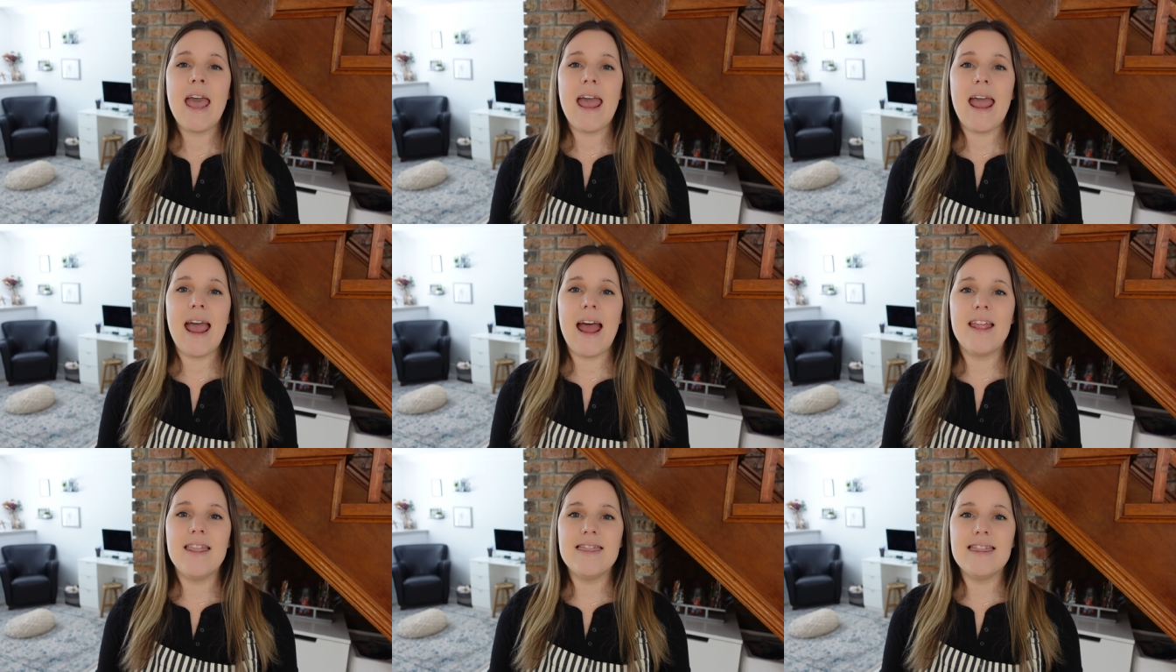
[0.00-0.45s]

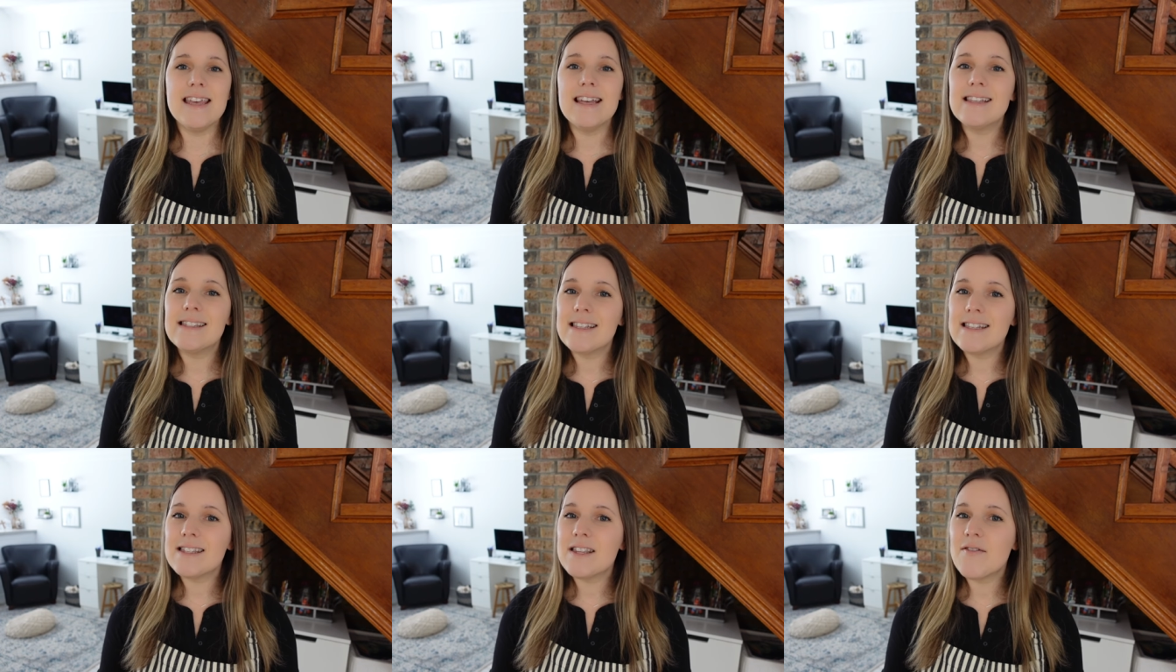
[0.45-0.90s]
And
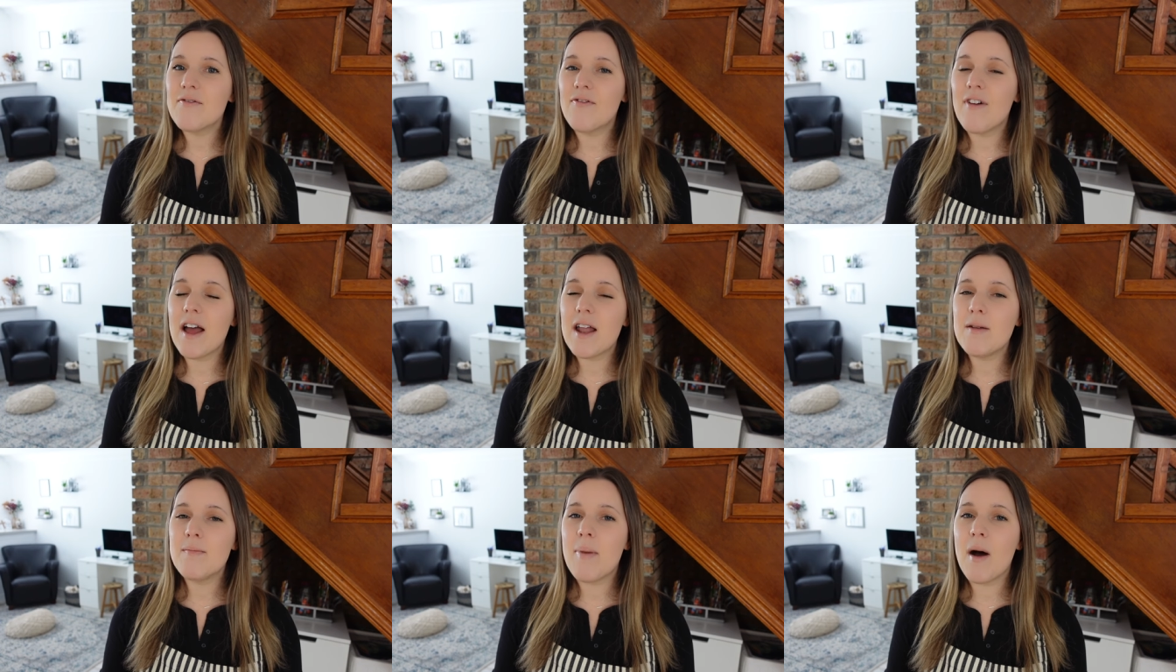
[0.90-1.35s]
this is the
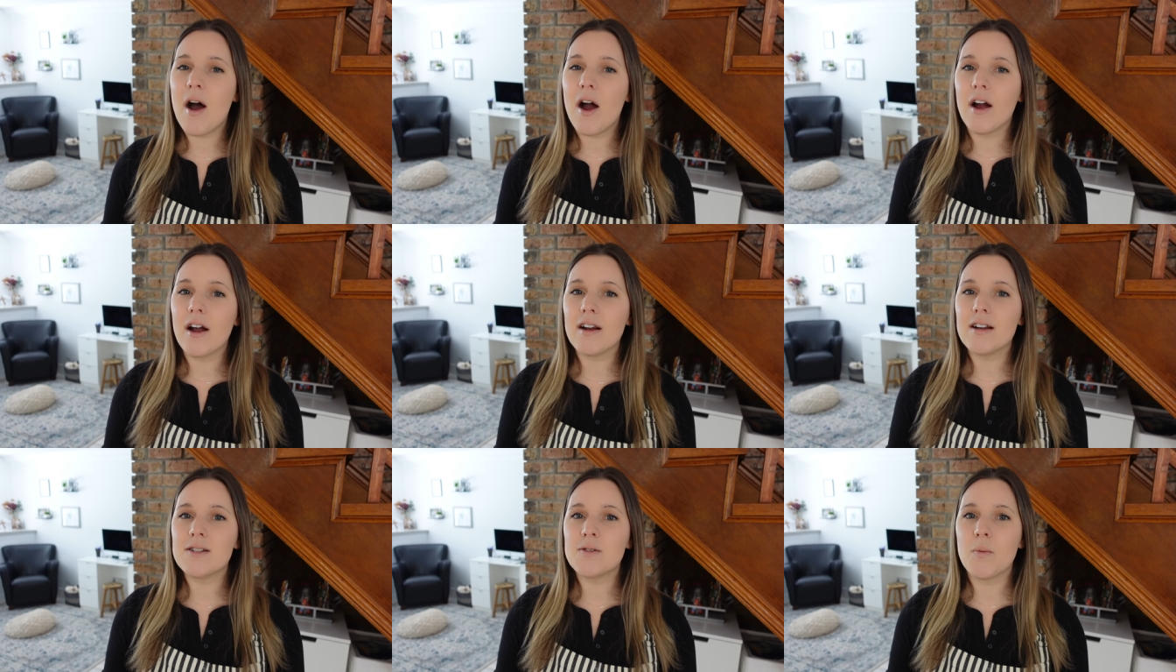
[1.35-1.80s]
fun
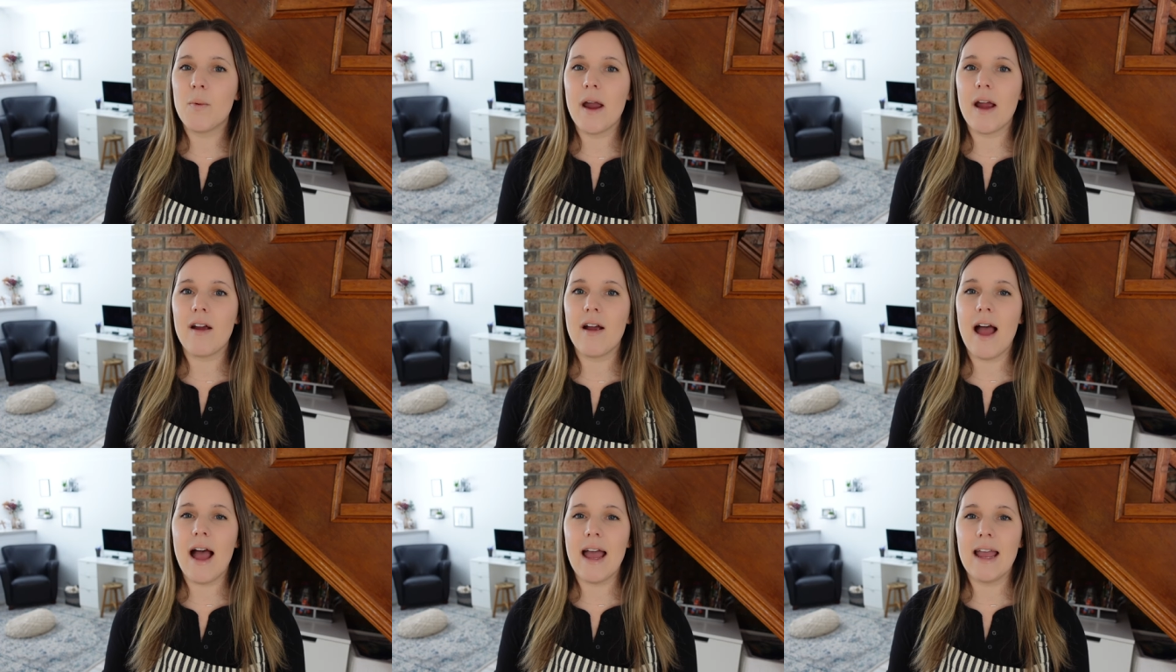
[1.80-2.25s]
part
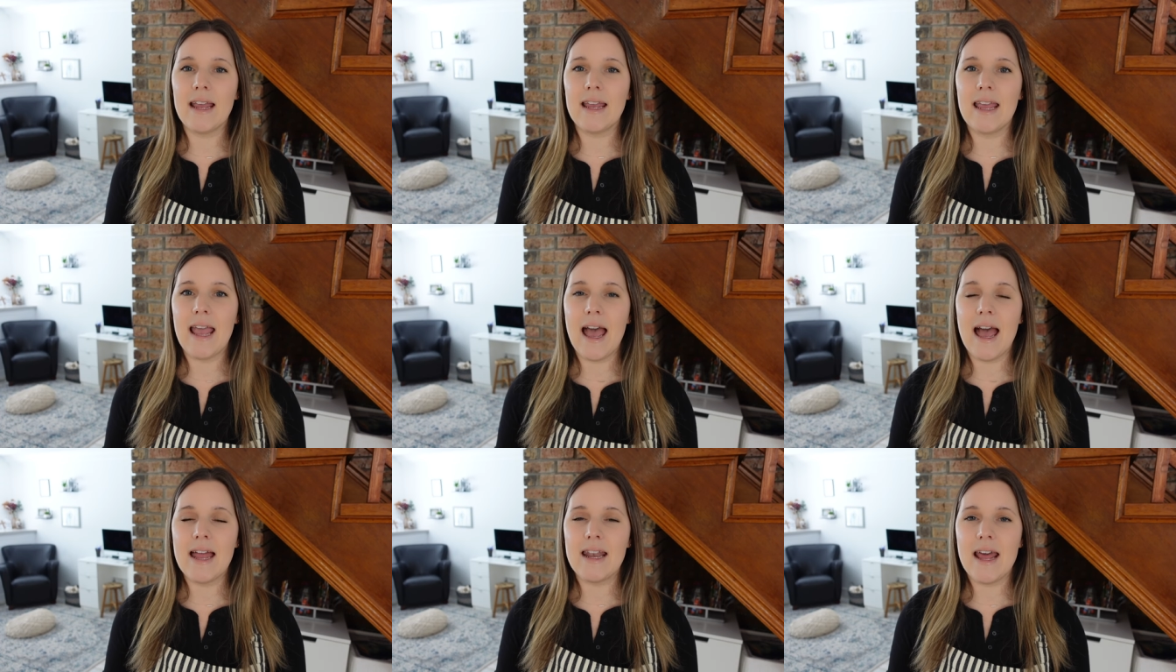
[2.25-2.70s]
where I
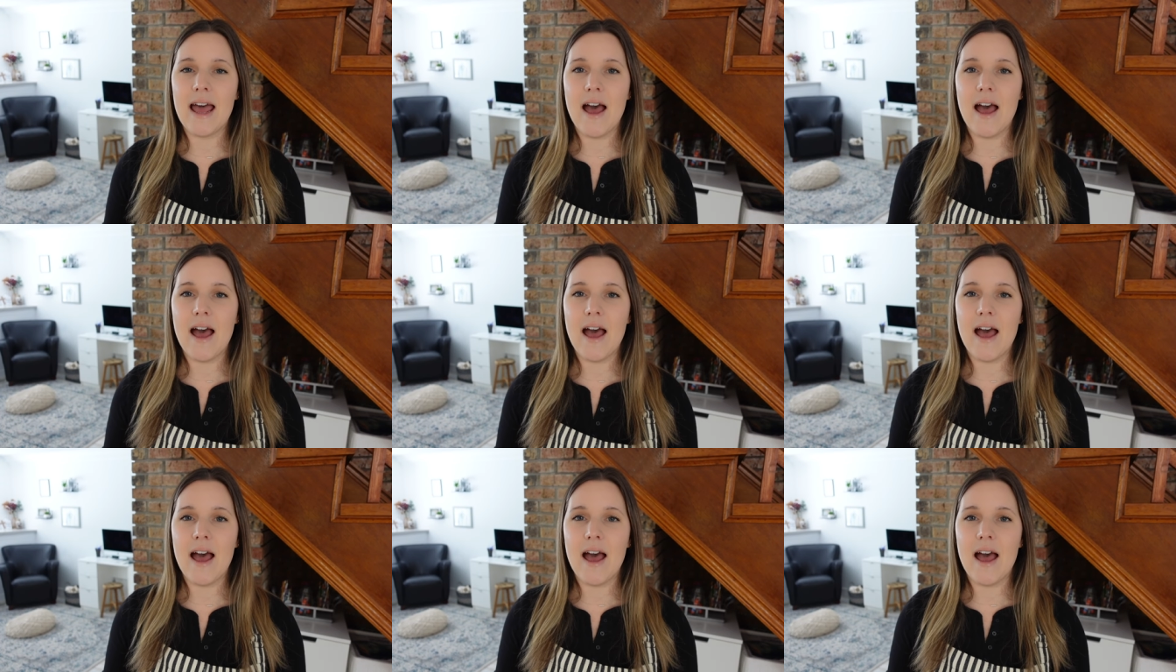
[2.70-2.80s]
get